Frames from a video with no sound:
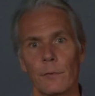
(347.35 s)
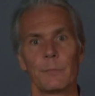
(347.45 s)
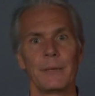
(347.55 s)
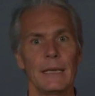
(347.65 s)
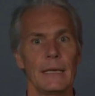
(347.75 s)

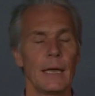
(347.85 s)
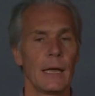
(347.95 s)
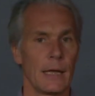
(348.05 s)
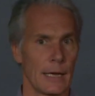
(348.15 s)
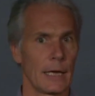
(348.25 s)
will be
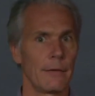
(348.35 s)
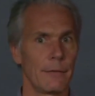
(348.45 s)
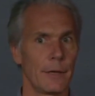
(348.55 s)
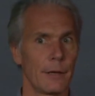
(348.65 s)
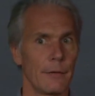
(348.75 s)
kind
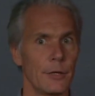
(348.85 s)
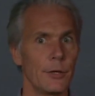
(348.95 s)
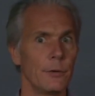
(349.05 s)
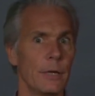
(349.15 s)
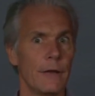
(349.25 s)
of the
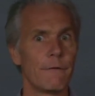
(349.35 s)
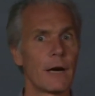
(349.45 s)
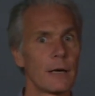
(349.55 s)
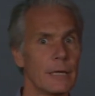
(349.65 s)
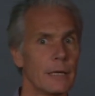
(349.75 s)

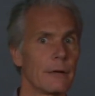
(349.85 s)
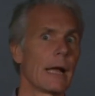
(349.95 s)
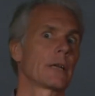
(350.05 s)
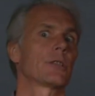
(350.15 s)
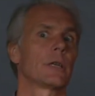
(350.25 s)
human-environment
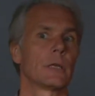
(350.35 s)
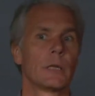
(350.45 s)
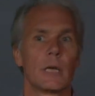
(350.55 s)
interaction,